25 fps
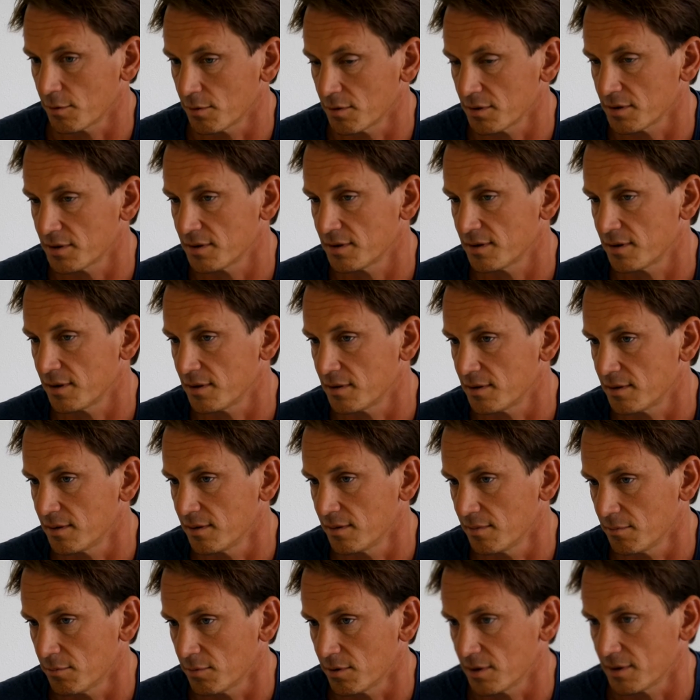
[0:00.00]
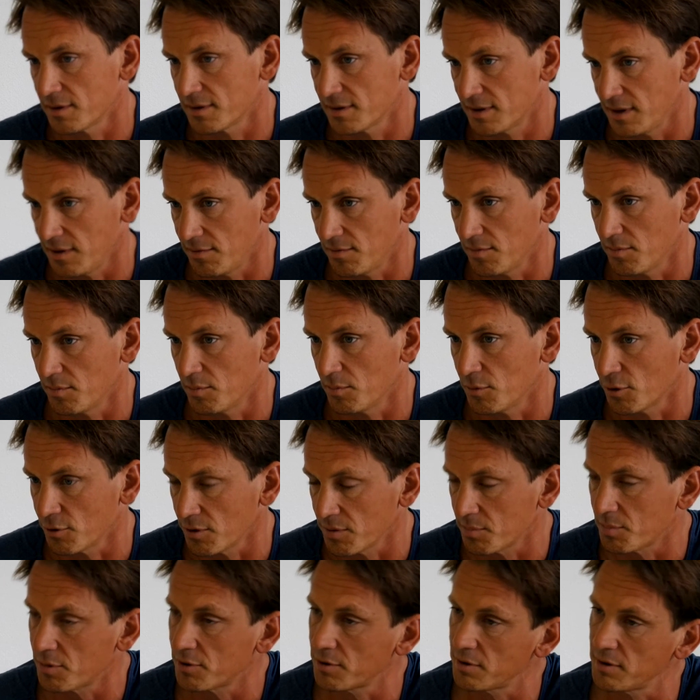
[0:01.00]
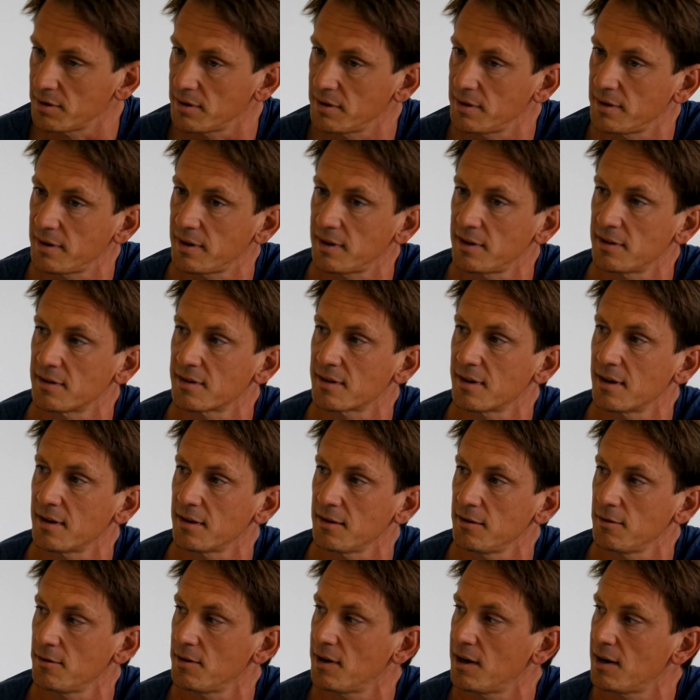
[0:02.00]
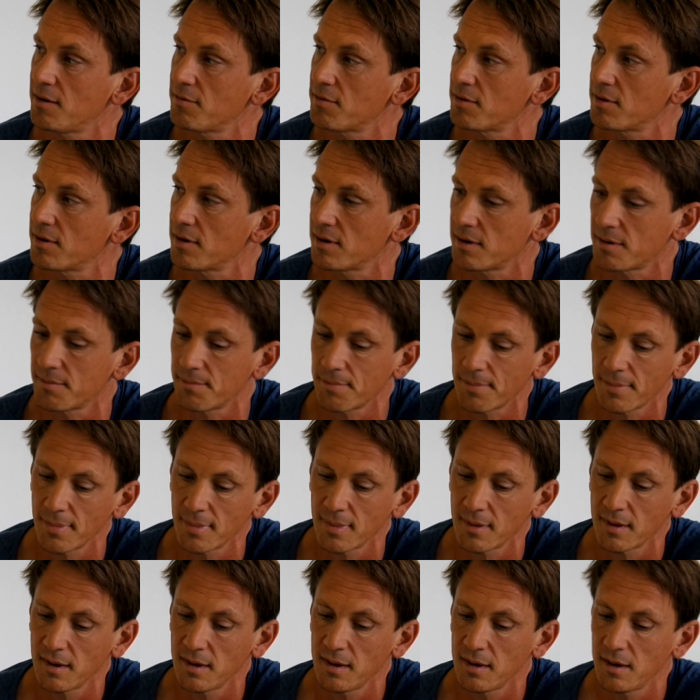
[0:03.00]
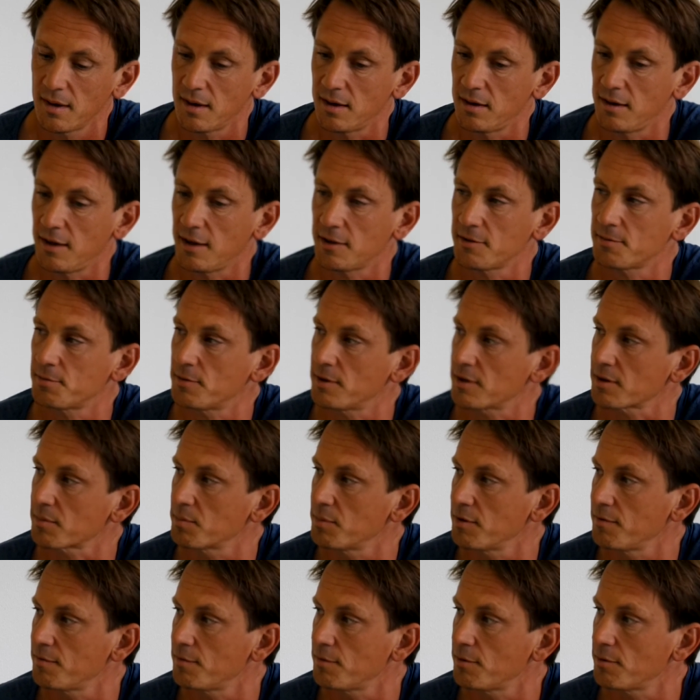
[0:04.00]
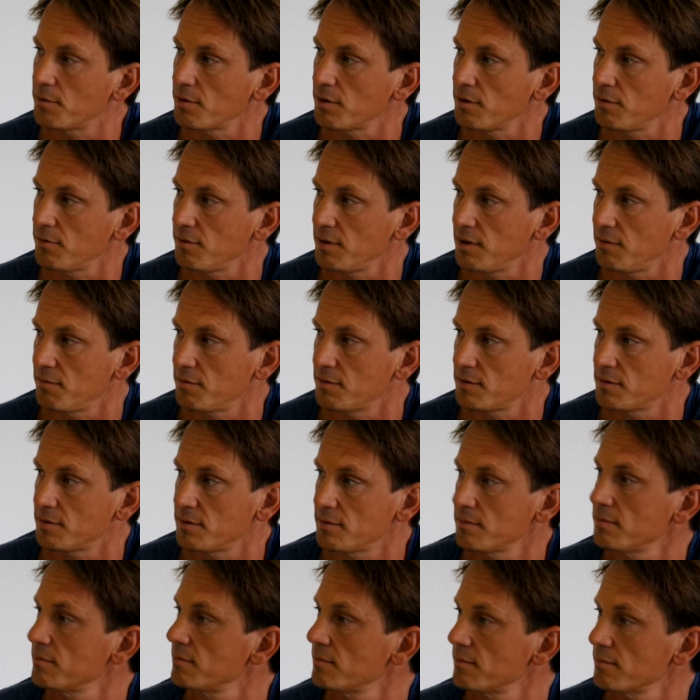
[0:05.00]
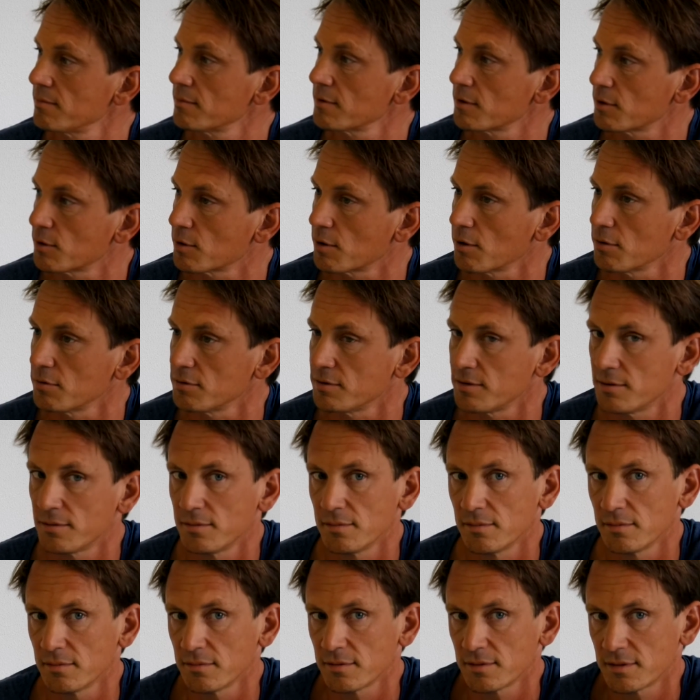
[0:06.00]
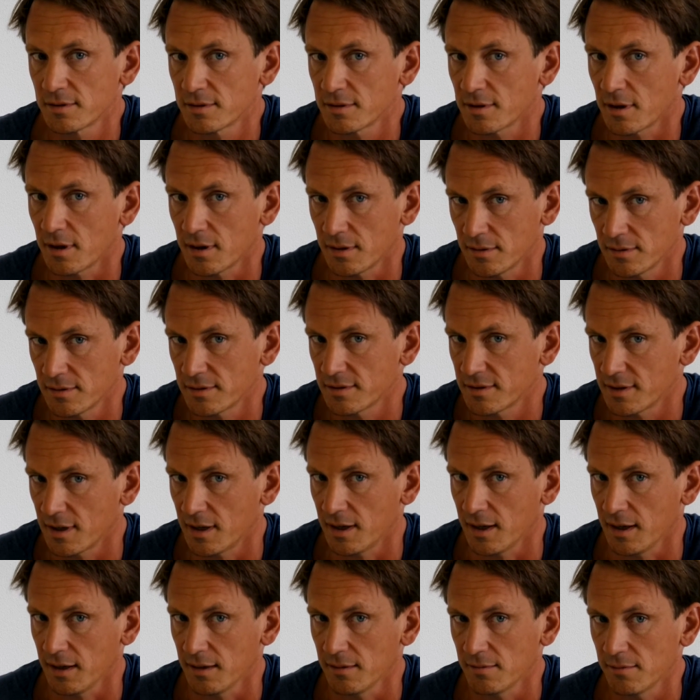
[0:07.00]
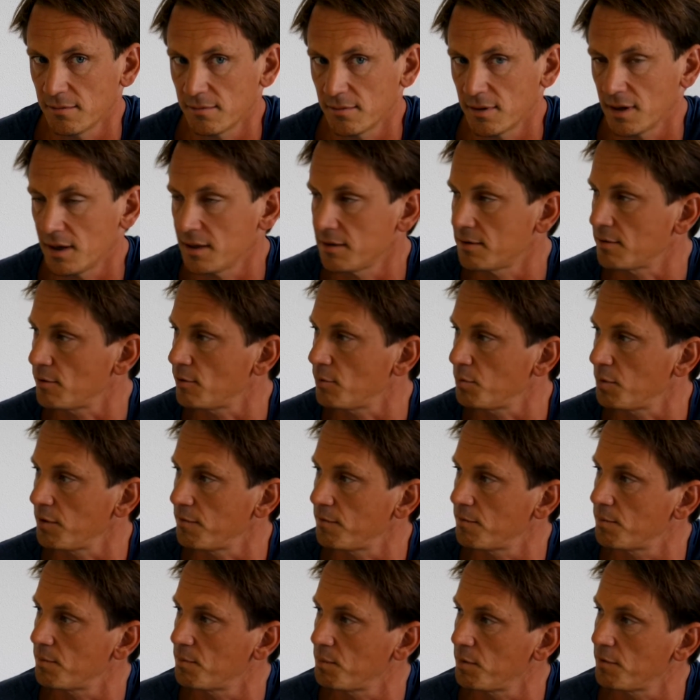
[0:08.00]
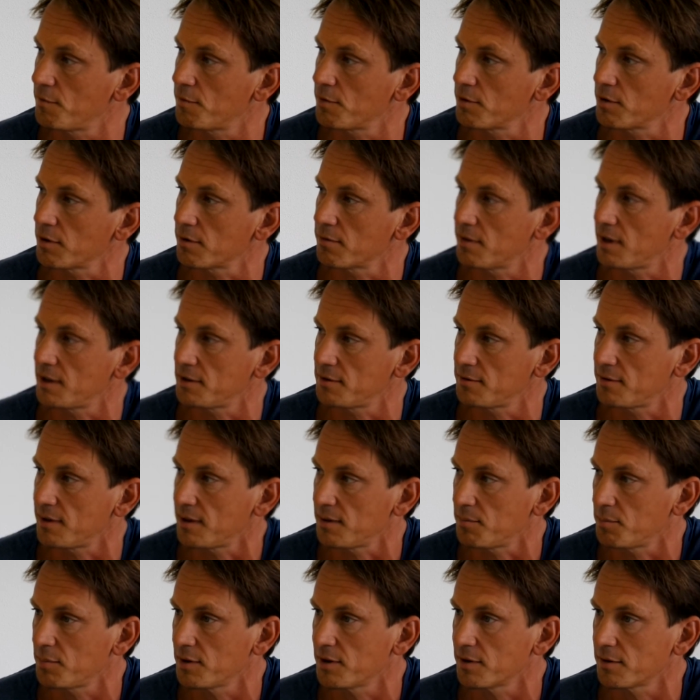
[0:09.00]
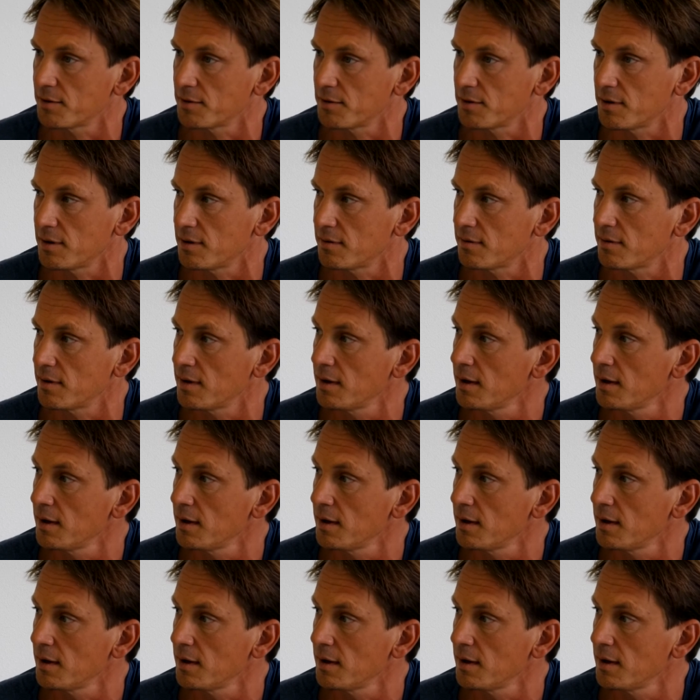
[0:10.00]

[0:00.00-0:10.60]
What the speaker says: course, what's even more important is that you have a network before you even start studying, right? Or before you graduate, because you